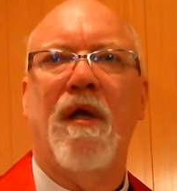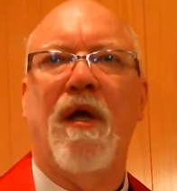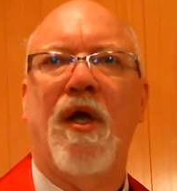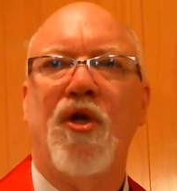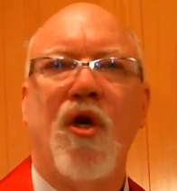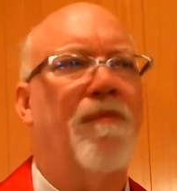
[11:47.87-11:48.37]

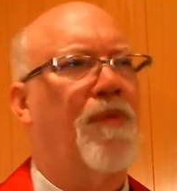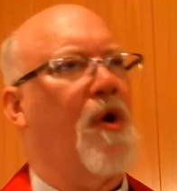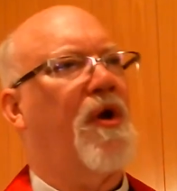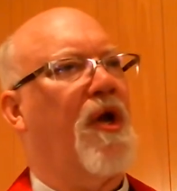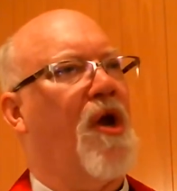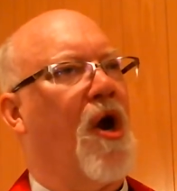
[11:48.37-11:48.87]
Your
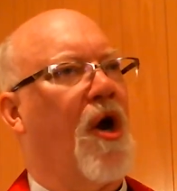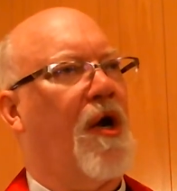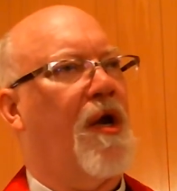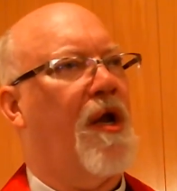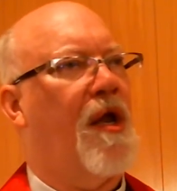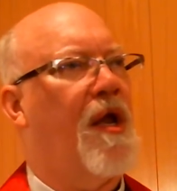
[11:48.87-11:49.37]
broken heart
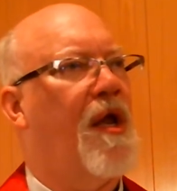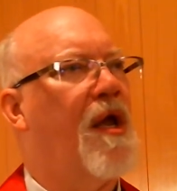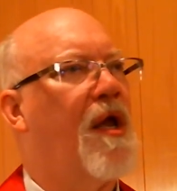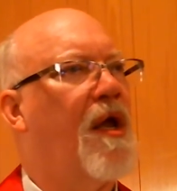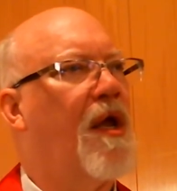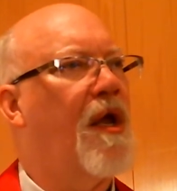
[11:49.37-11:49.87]

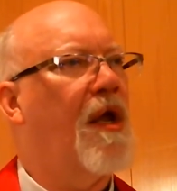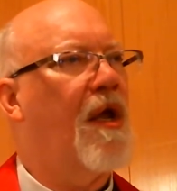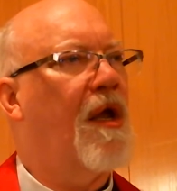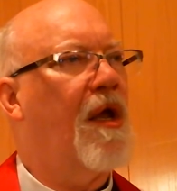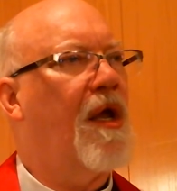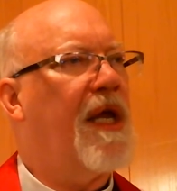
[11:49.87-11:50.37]

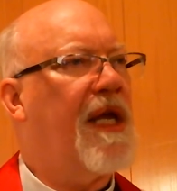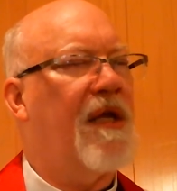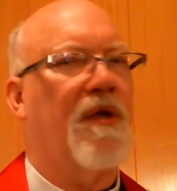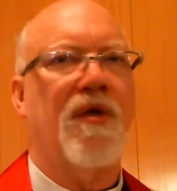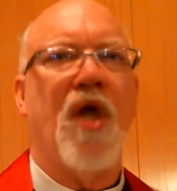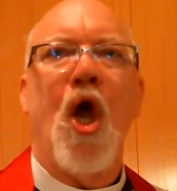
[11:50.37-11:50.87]

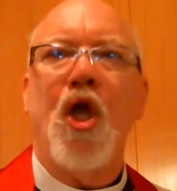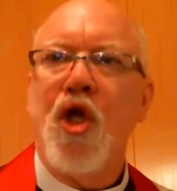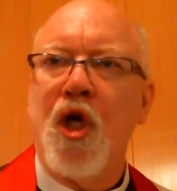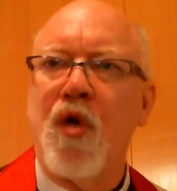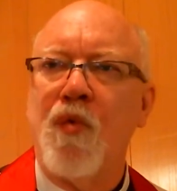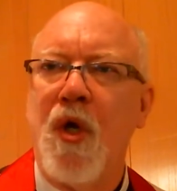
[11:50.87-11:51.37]
healed,
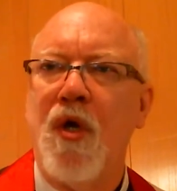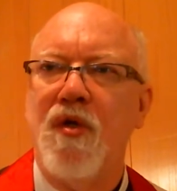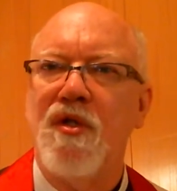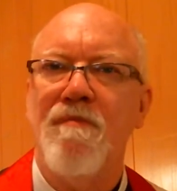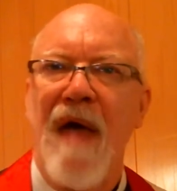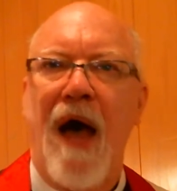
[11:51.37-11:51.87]
your
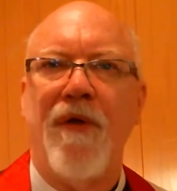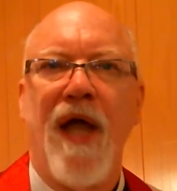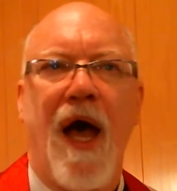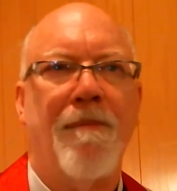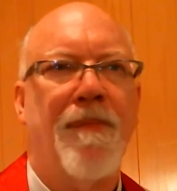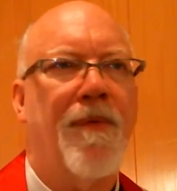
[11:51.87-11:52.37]
wounds bound
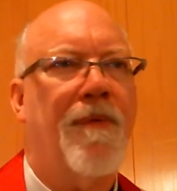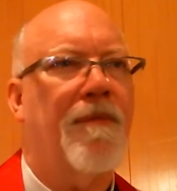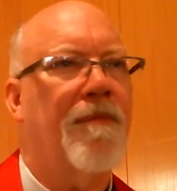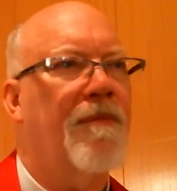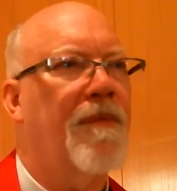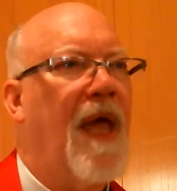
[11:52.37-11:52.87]
up,
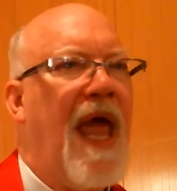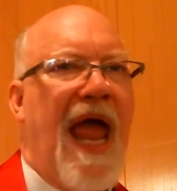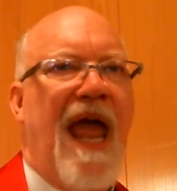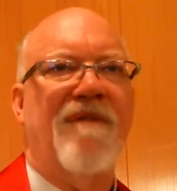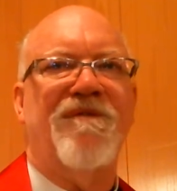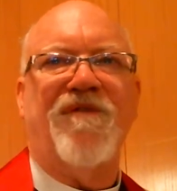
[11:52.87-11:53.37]

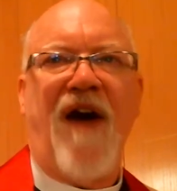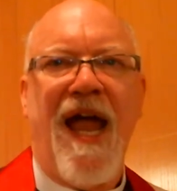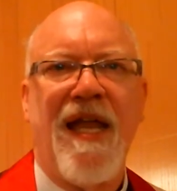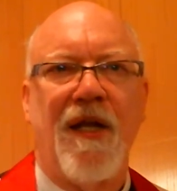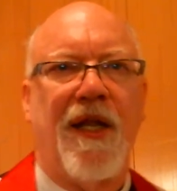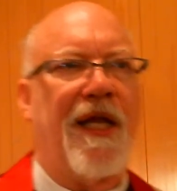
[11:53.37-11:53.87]
and
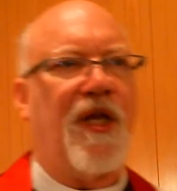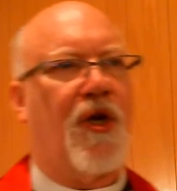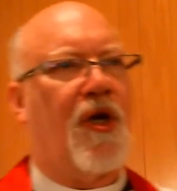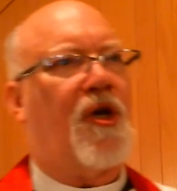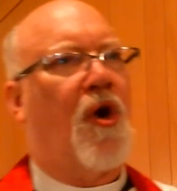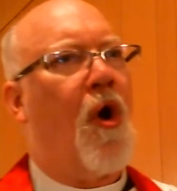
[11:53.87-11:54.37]
finally,
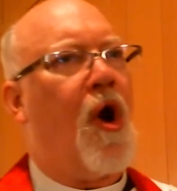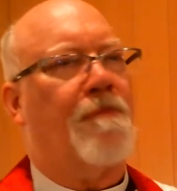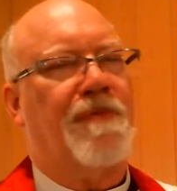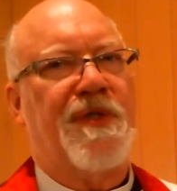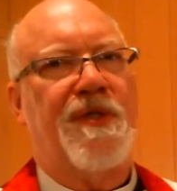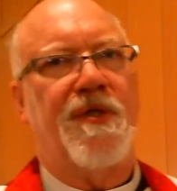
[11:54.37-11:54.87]
your
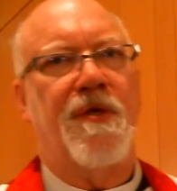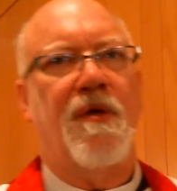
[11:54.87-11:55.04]
corpse